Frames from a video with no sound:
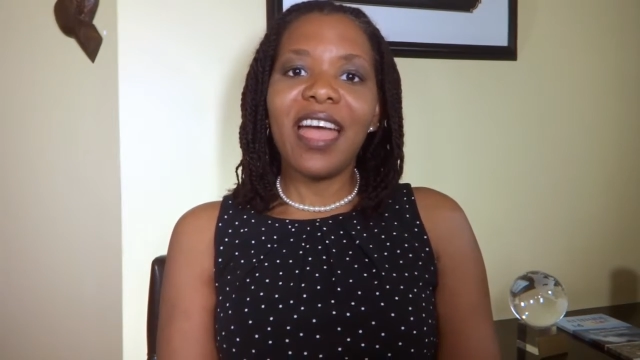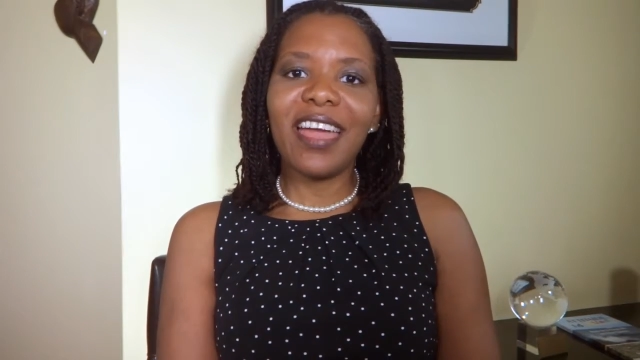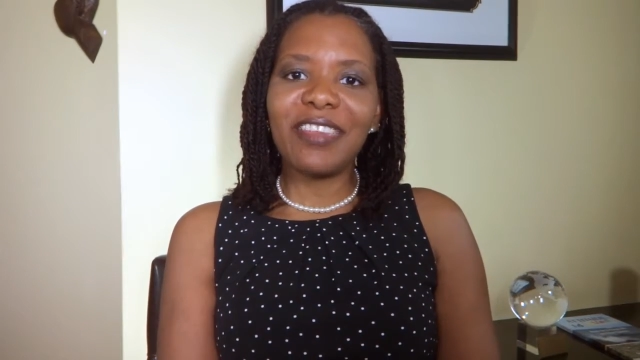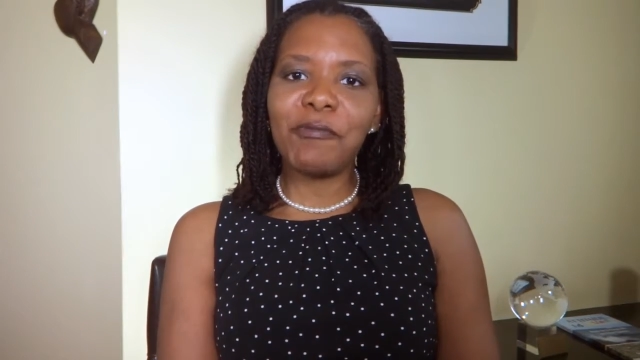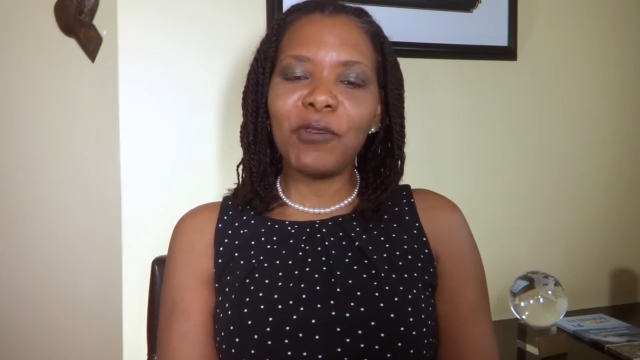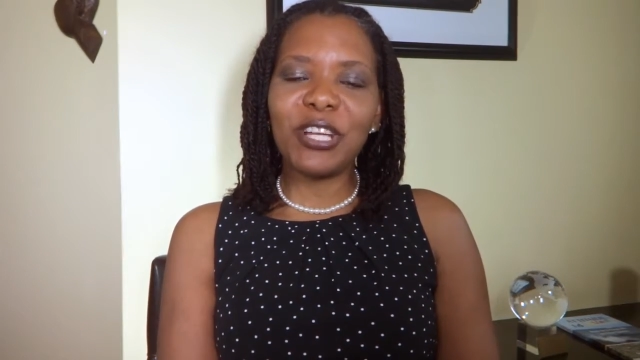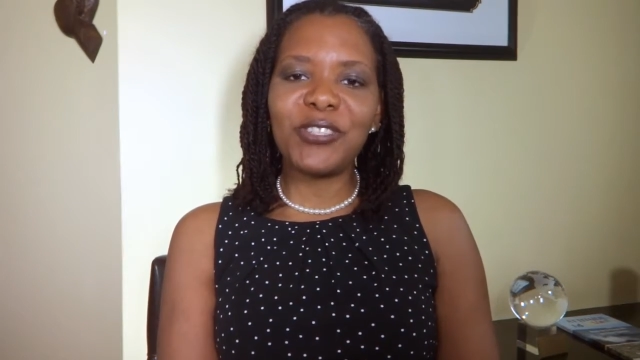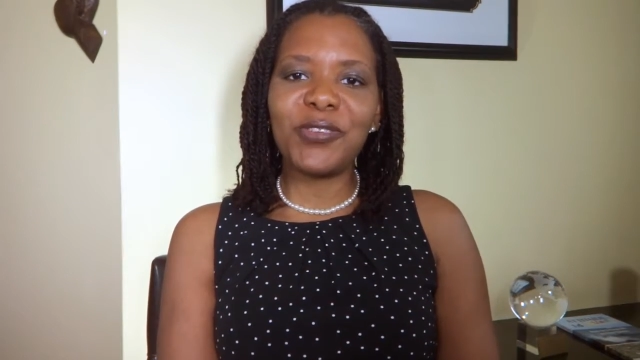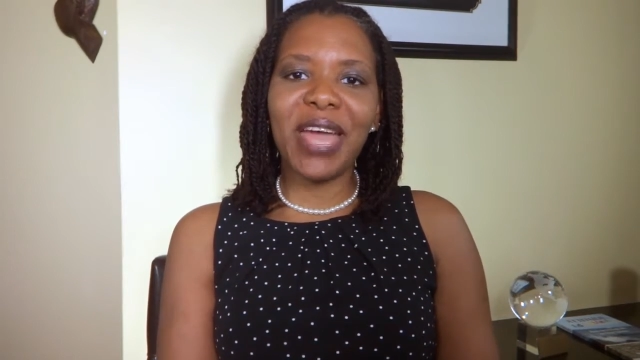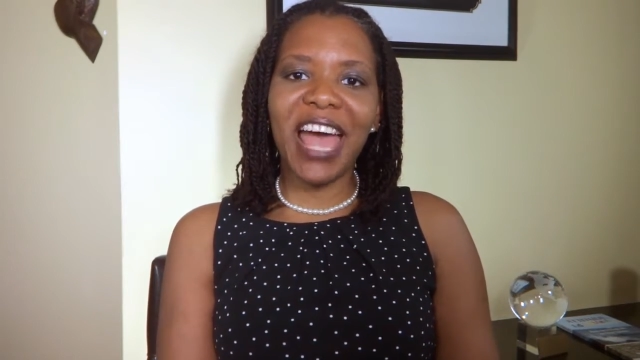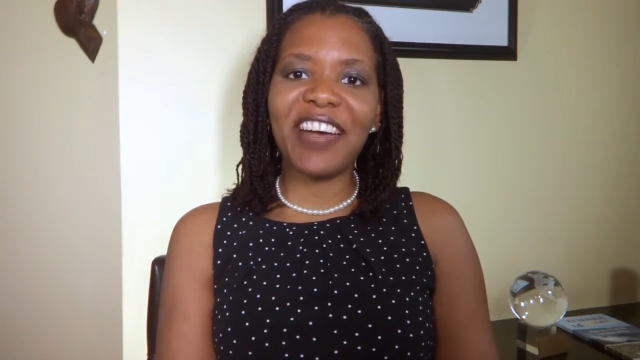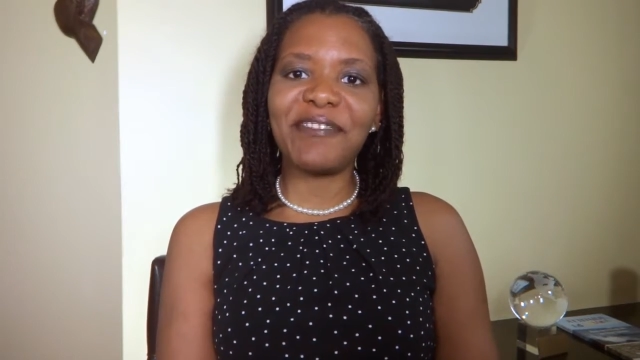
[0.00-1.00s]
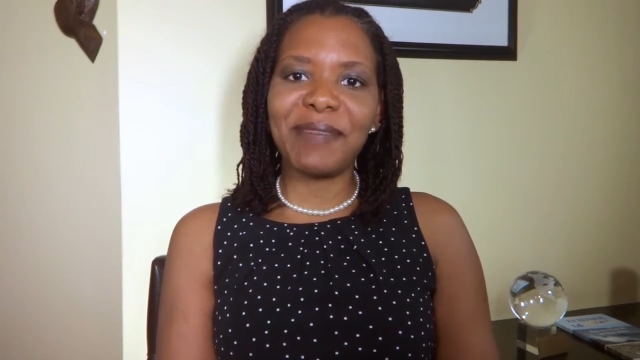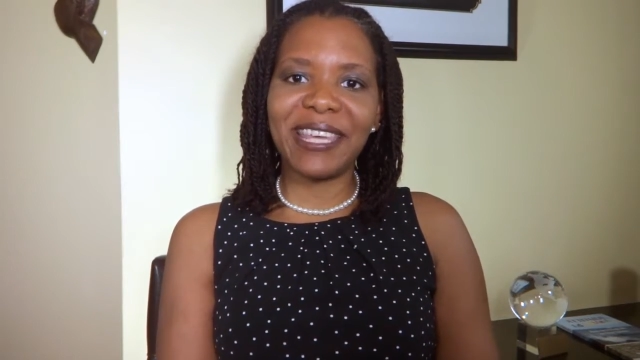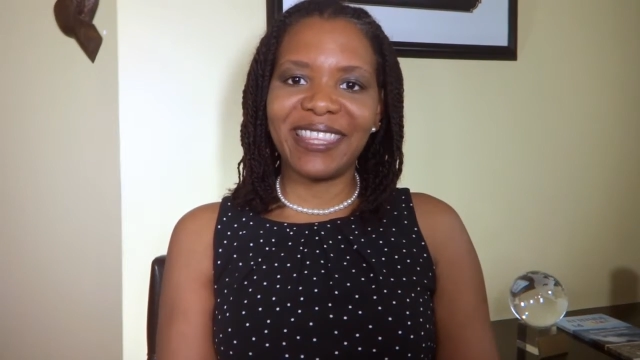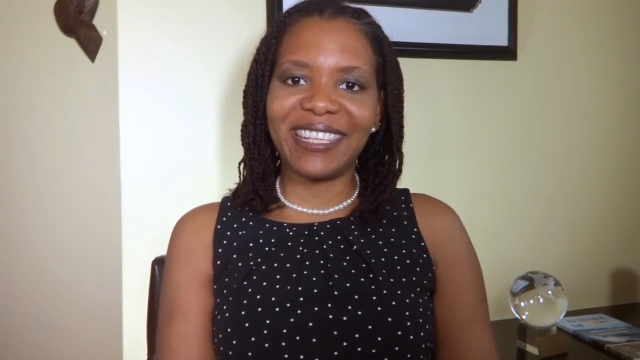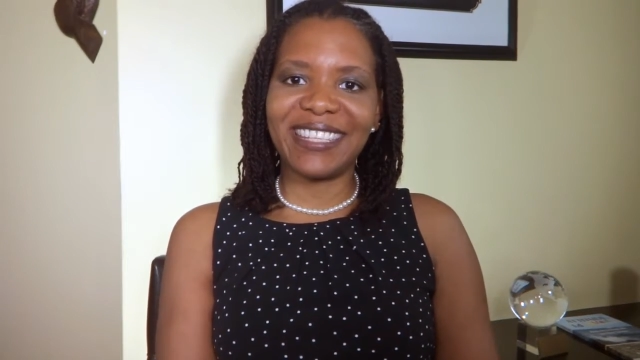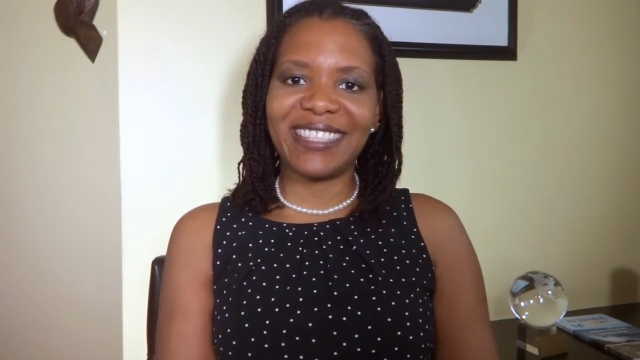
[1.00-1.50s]
And once you have
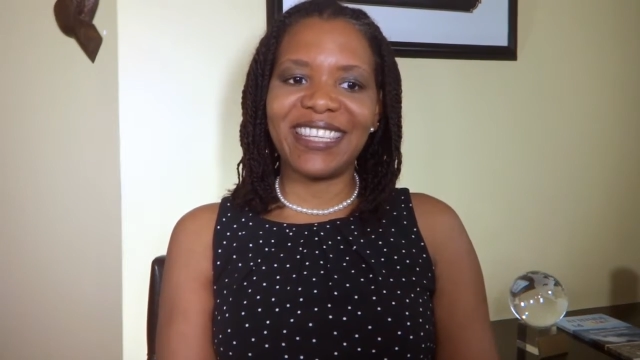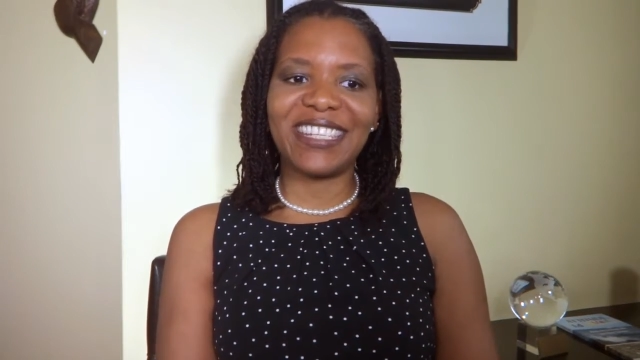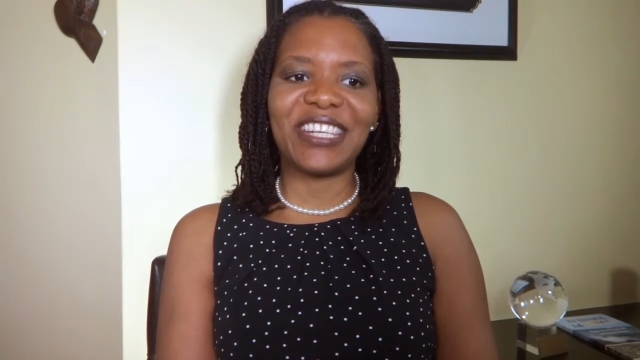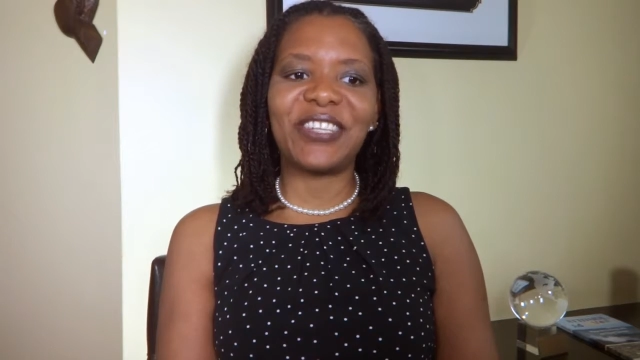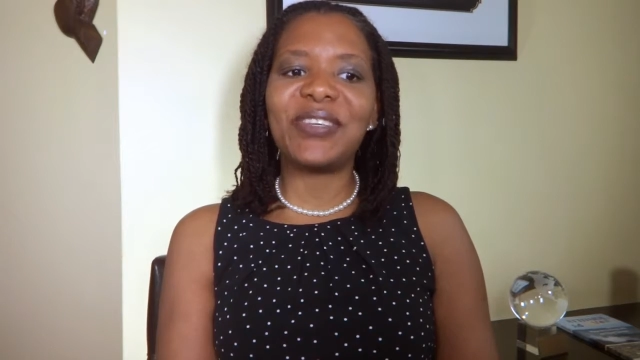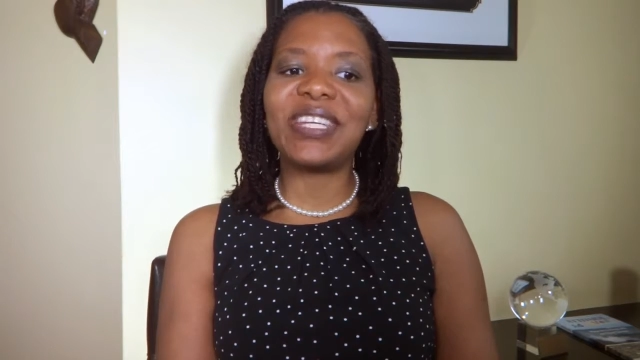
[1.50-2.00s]
made the decision,